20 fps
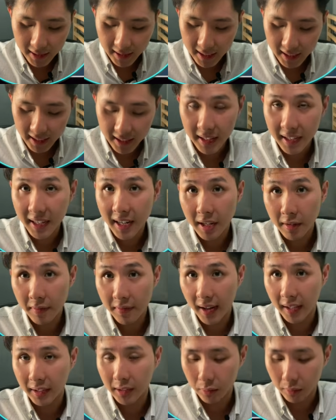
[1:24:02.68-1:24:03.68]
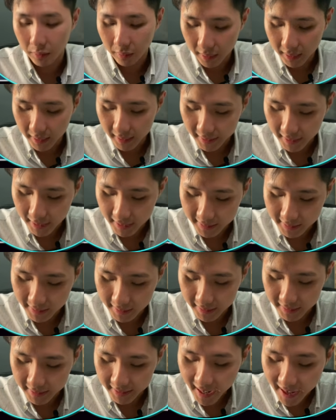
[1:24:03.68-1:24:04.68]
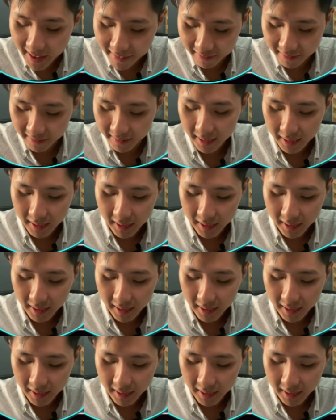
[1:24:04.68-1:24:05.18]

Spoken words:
keyed another value, let's say 10.